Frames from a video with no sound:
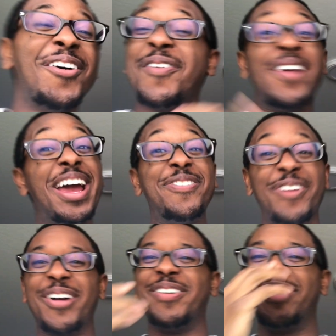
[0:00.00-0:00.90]
we're way
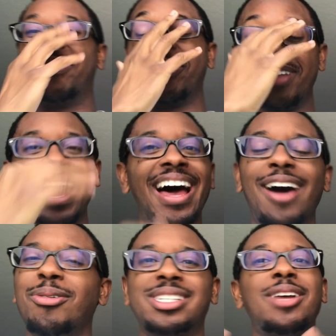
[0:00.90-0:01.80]
far away from that. I
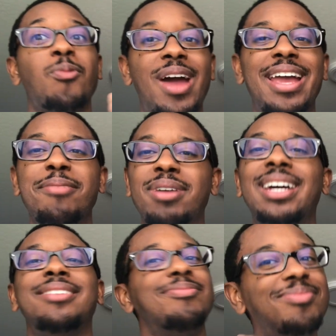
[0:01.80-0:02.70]
don't want to say way, but
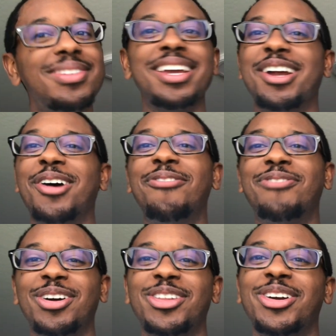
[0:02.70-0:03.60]
you know,
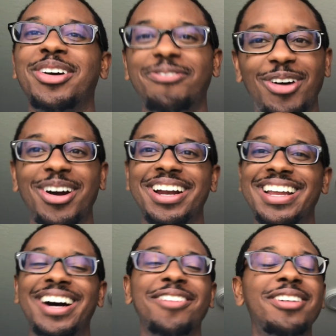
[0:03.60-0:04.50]
further far
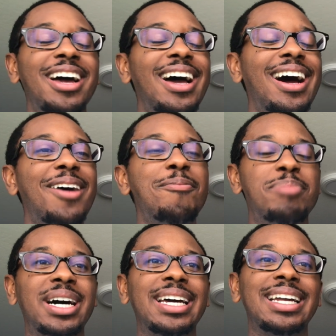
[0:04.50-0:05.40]
enough.
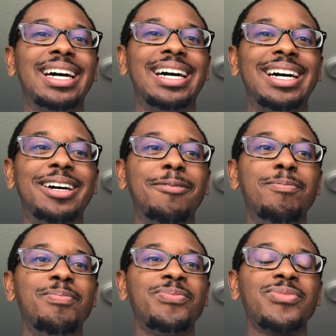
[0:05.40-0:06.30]
But um,
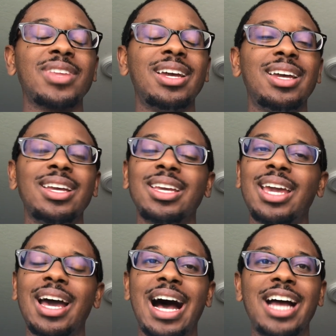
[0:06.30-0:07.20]

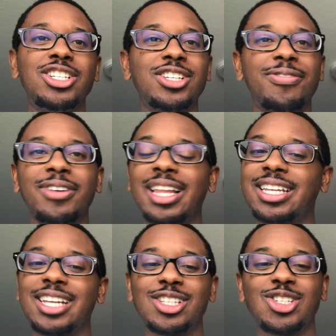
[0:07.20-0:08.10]
yeah, I just feel like
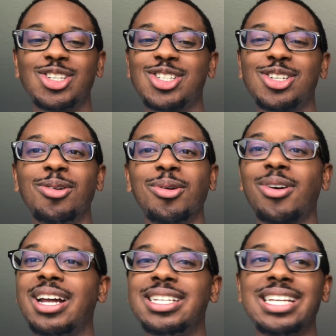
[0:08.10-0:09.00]
that's just so
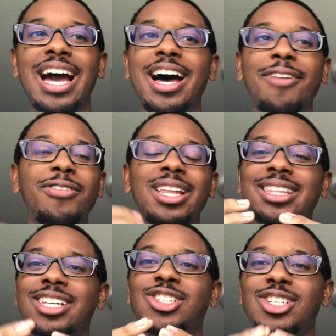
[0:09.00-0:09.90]
crazy. I, I feel like
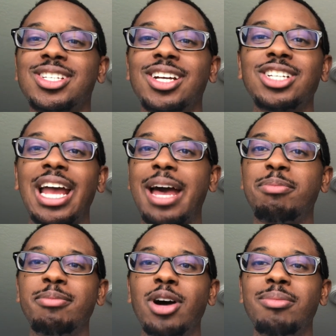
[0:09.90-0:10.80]
that's just such a
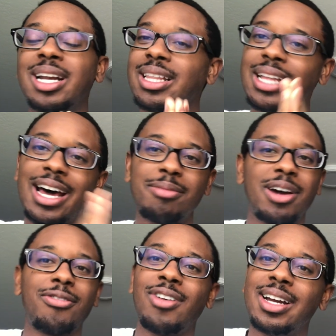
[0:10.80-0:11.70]
happy moment. A lot of my
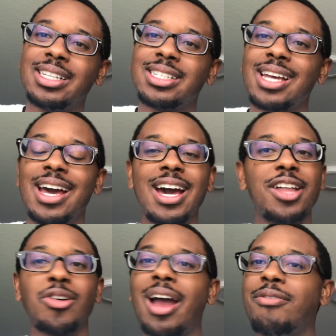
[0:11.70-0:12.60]
friends
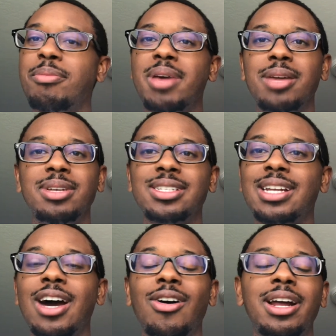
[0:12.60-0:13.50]
they're having babies
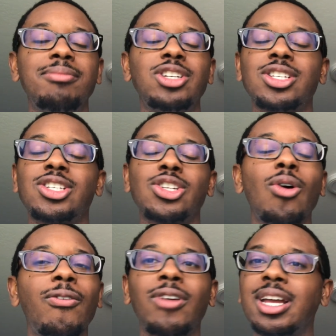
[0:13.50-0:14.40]
now and I'm just
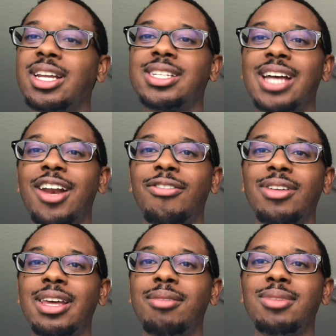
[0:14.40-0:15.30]
so freaking excited for
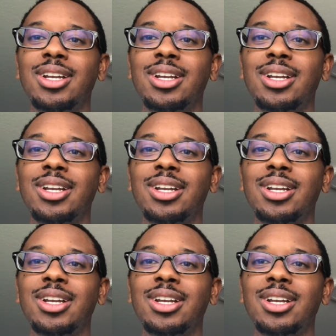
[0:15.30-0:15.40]
them, you